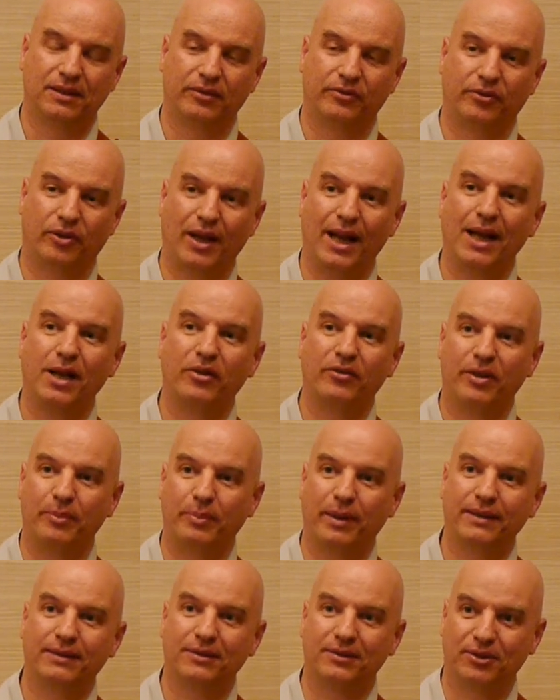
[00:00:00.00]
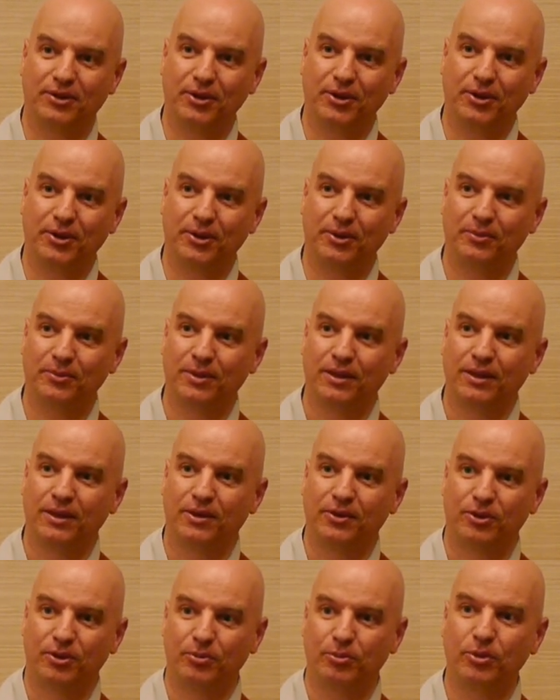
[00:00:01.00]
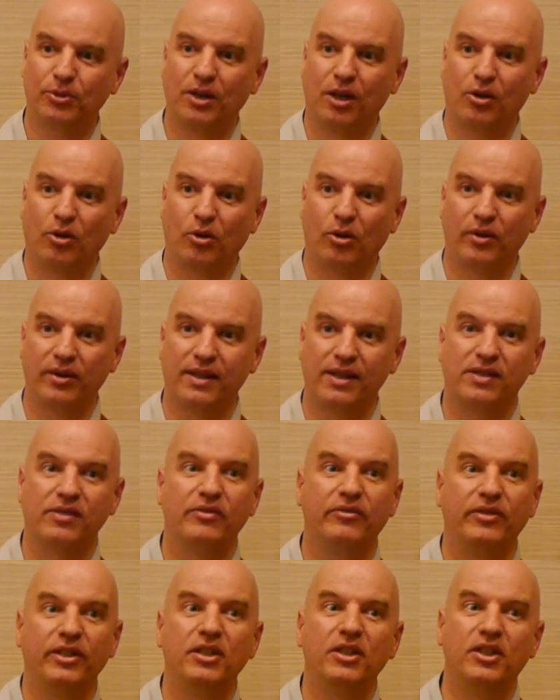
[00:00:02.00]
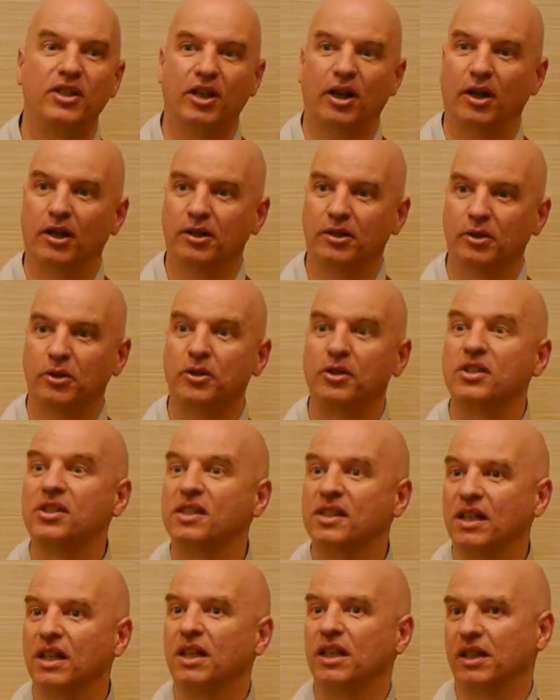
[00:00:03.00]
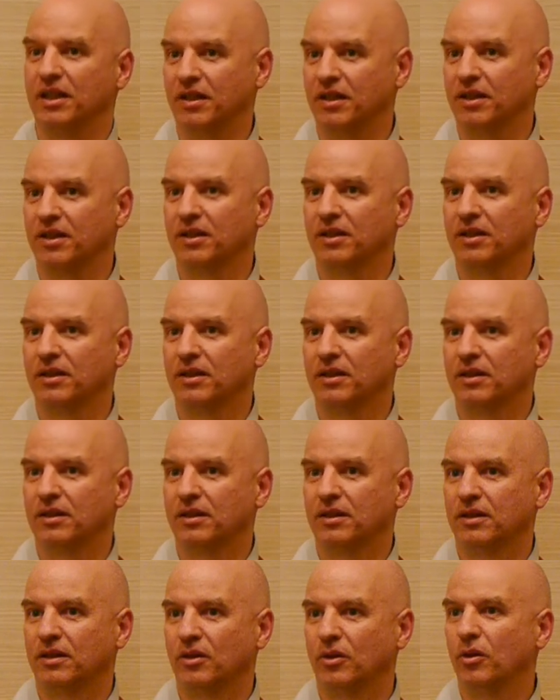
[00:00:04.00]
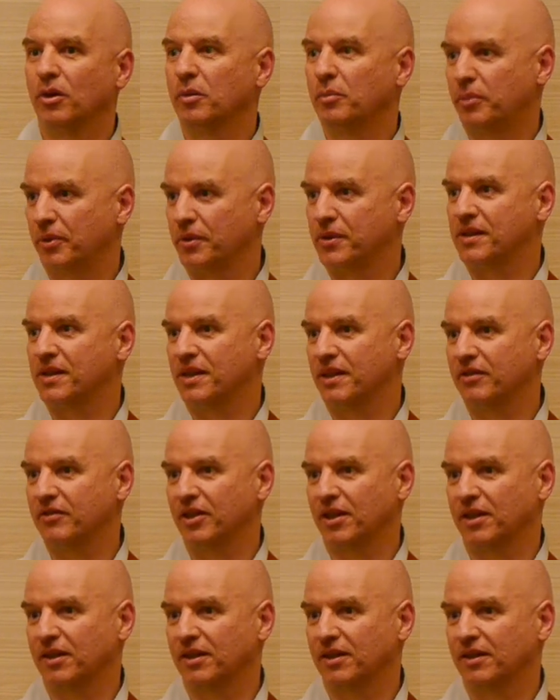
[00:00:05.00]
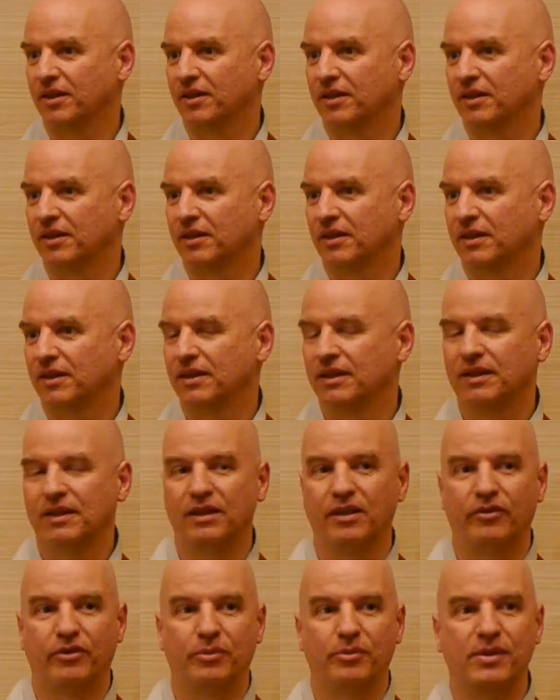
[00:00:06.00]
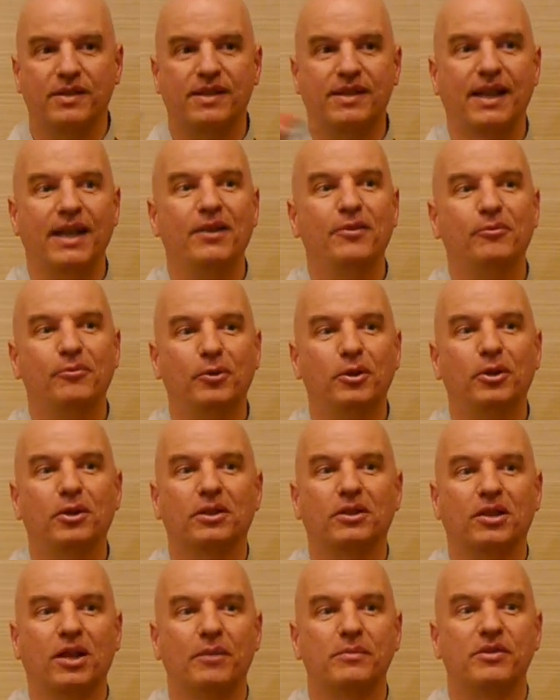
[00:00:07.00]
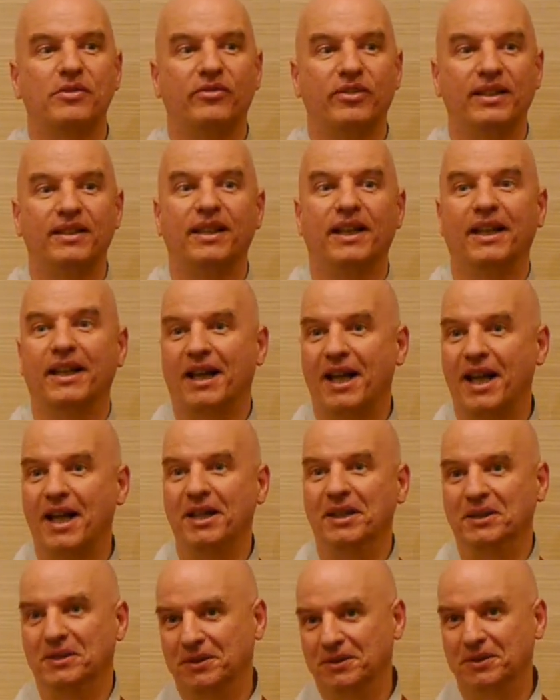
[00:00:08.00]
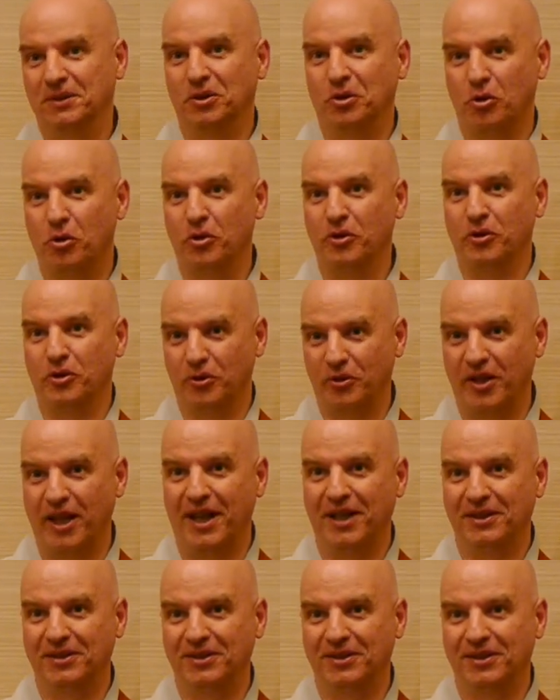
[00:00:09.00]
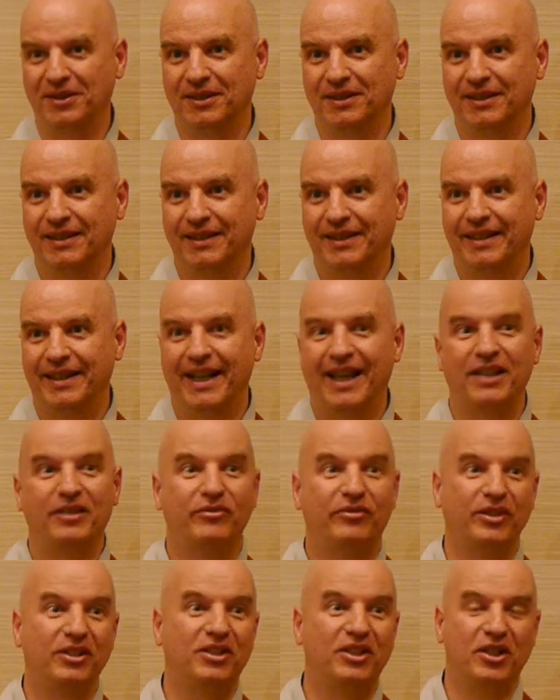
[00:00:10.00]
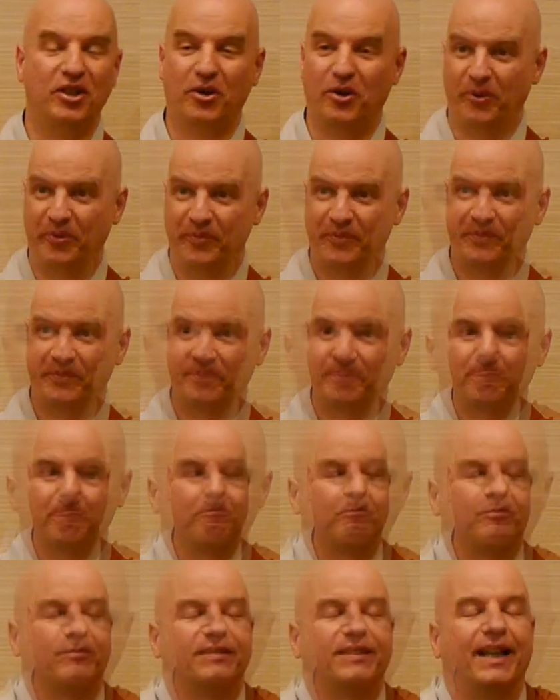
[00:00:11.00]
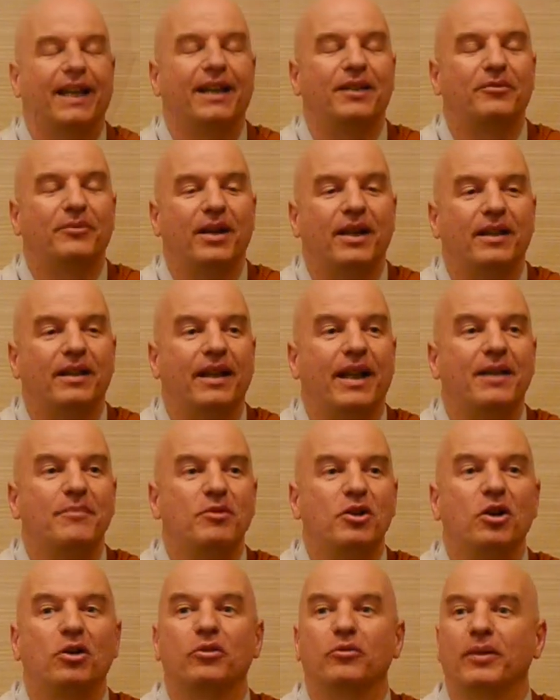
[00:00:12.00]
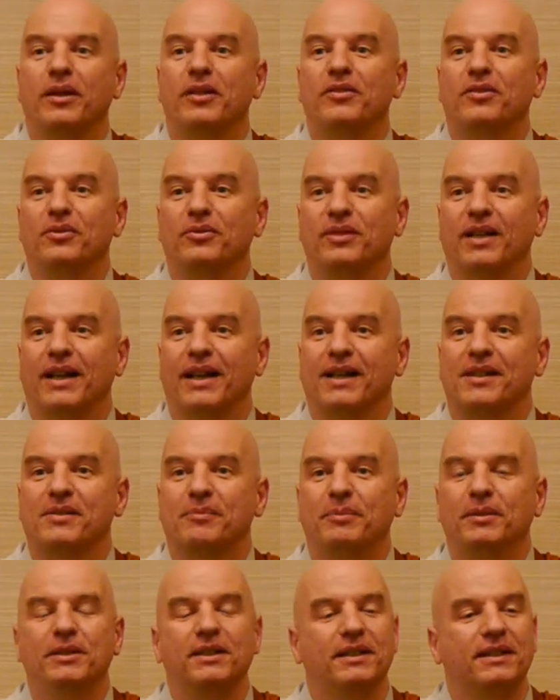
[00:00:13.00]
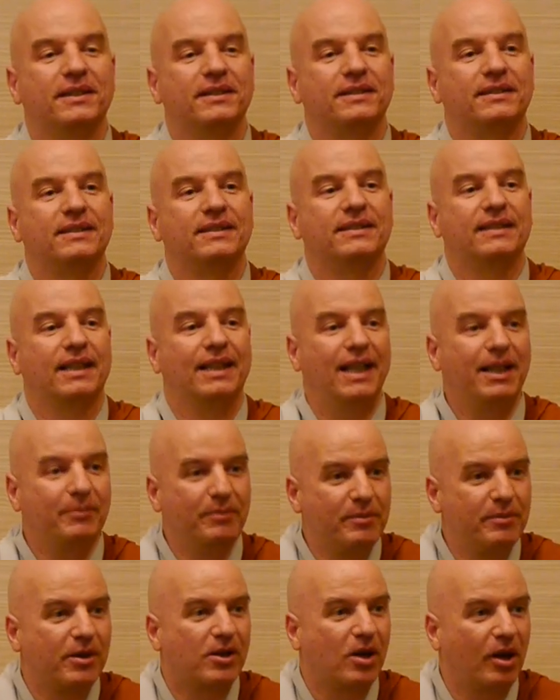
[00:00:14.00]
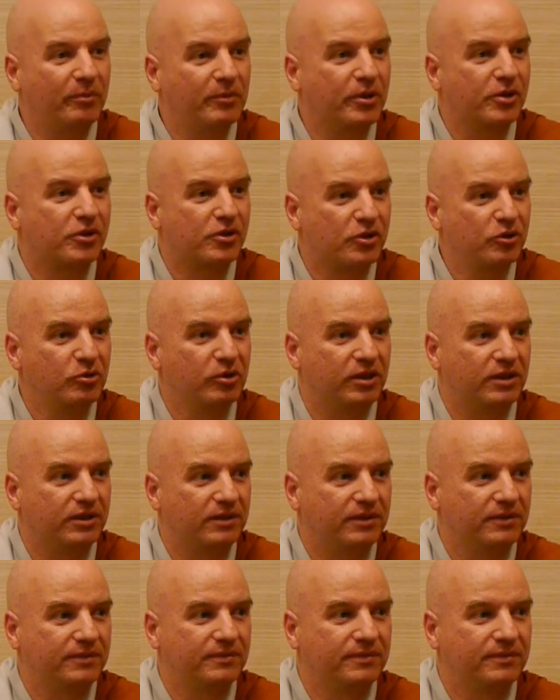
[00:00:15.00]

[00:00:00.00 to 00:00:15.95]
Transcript: For lack of a better term, the Buddha called this vidya, or seeing, or perceiving. From the same word comes videre, you all know that, and video then when Haim went through that experience, he said, let me become your student.